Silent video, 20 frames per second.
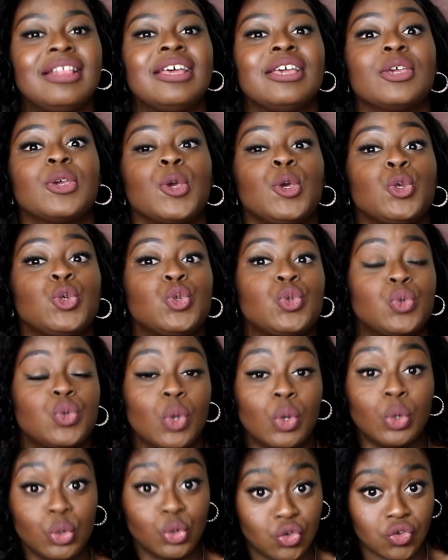like
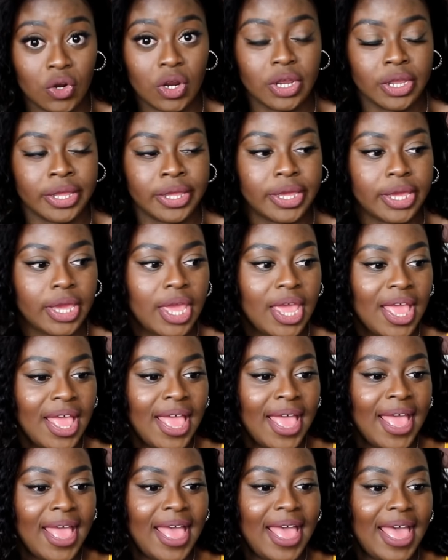so drunk.
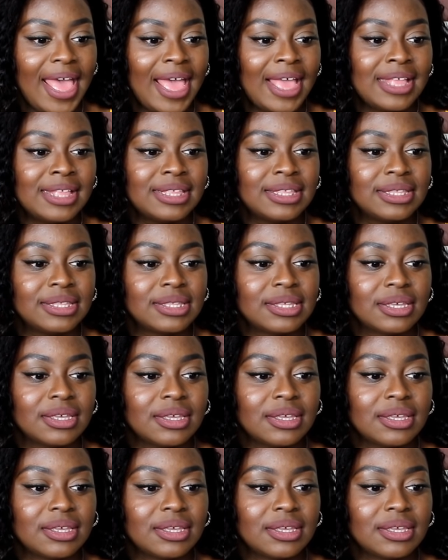And